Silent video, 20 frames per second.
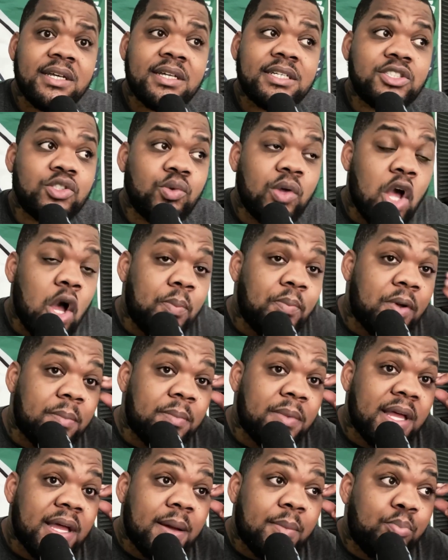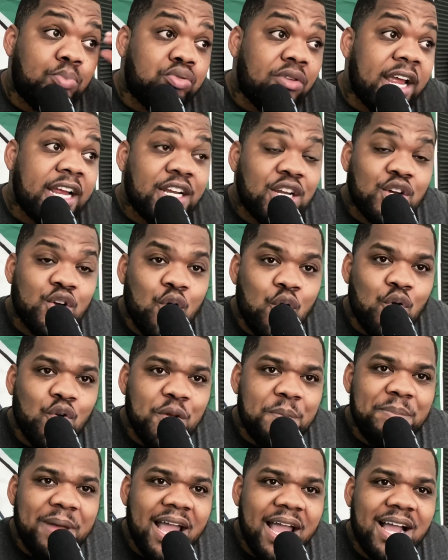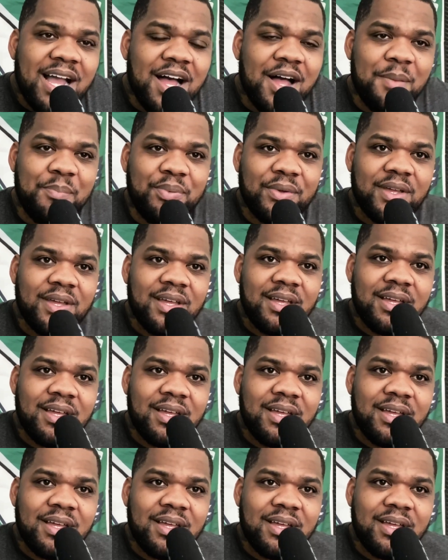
to help him bring the quarterback up.